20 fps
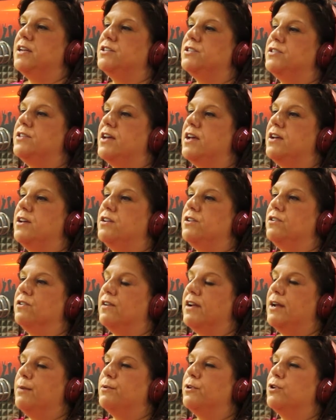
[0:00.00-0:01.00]
age that
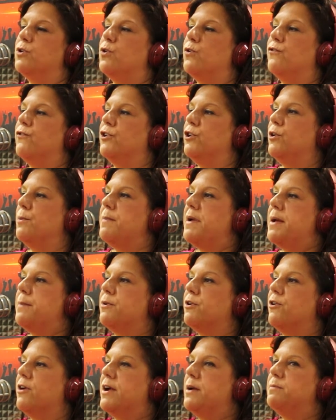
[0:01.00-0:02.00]
you're able to go for your
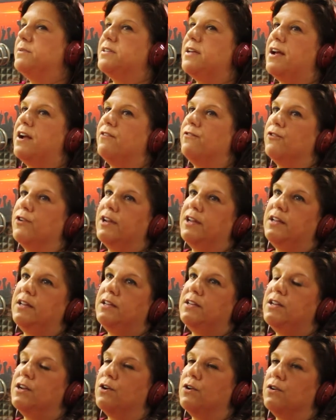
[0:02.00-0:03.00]
mammograms every
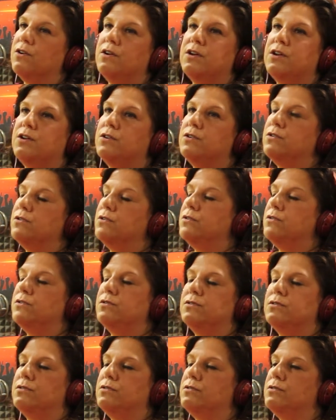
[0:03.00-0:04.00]
year, mm-hmm.
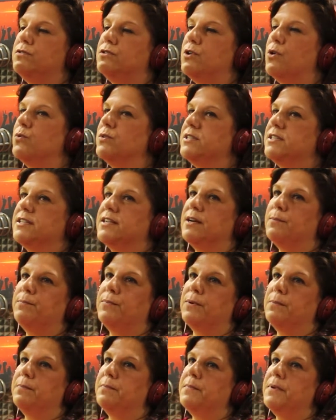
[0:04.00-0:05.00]
don't skip
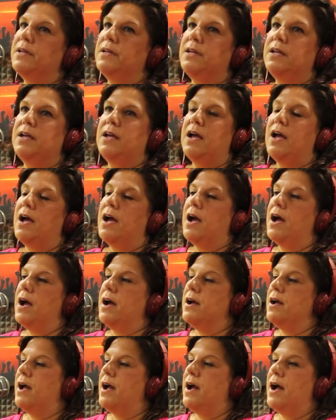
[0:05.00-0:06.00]
them. Mm.
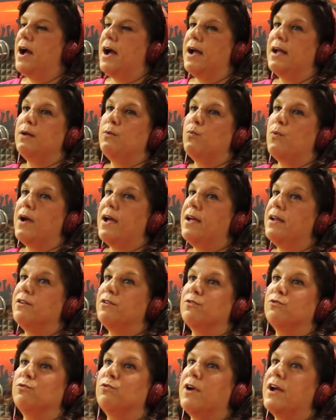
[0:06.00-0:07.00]
I went
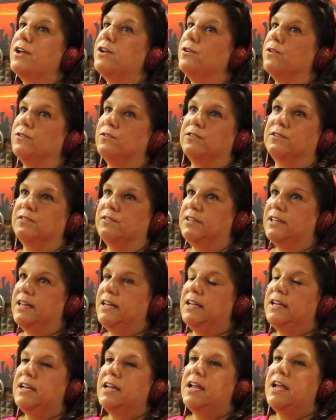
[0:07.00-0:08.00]
regularly.
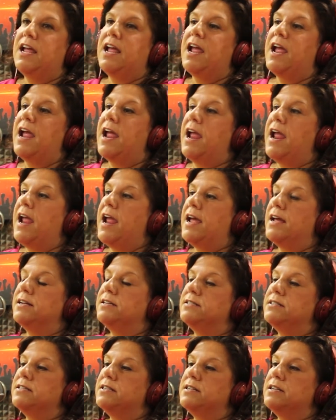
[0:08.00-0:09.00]
Yes.
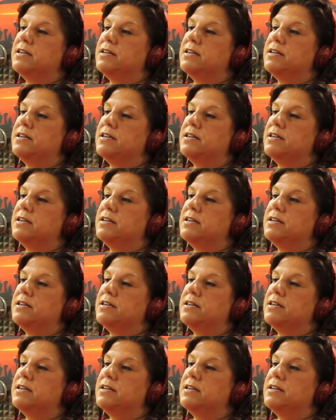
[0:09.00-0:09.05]
And